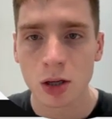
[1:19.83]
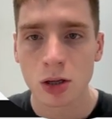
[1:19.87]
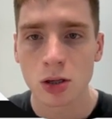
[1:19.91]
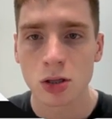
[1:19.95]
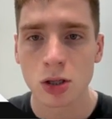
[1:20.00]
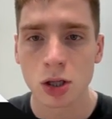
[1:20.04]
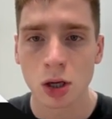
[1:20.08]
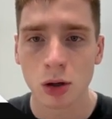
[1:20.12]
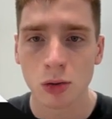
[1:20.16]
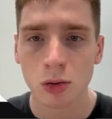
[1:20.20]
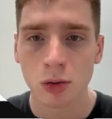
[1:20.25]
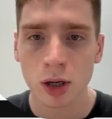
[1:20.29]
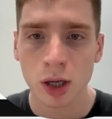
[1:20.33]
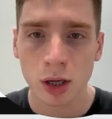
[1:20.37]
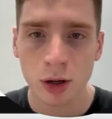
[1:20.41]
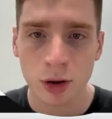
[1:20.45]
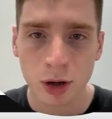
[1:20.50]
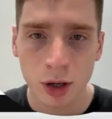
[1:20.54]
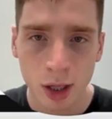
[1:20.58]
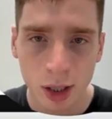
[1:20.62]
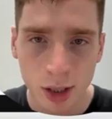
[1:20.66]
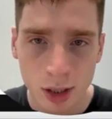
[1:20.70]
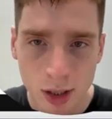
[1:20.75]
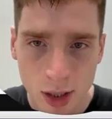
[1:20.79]
So here
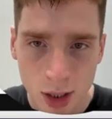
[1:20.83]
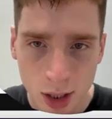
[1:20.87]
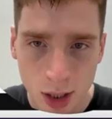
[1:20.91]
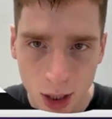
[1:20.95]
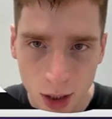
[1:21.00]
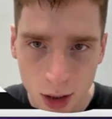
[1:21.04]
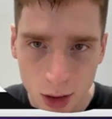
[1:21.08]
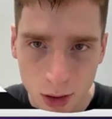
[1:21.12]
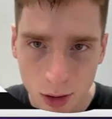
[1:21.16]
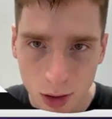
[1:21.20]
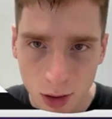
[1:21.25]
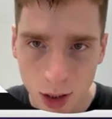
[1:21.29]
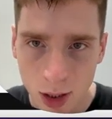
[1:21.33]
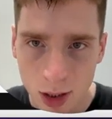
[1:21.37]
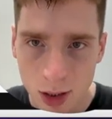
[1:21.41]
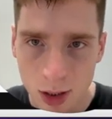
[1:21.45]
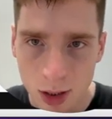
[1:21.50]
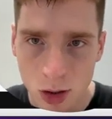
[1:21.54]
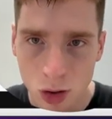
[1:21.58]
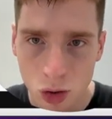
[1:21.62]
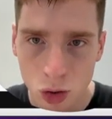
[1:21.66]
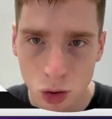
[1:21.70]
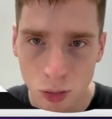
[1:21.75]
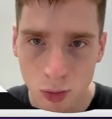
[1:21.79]
you can see it, it's
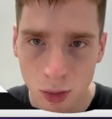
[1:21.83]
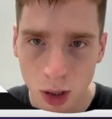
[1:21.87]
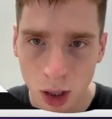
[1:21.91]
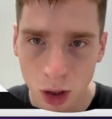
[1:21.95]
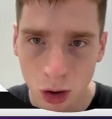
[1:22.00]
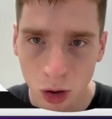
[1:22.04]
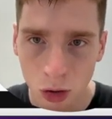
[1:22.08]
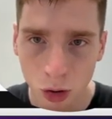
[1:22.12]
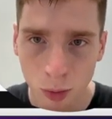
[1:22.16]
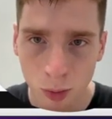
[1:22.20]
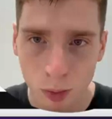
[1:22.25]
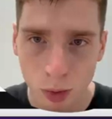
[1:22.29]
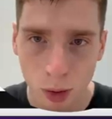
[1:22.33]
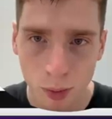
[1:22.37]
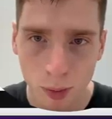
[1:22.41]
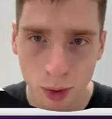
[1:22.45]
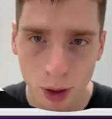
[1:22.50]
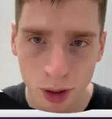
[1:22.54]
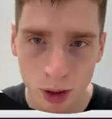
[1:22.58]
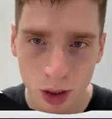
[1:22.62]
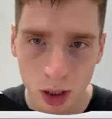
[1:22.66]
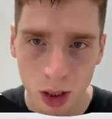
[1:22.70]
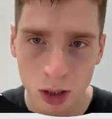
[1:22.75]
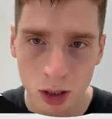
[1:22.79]
zooming on the
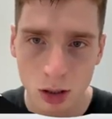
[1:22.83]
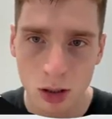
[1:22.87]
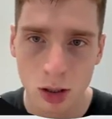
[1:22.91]
property.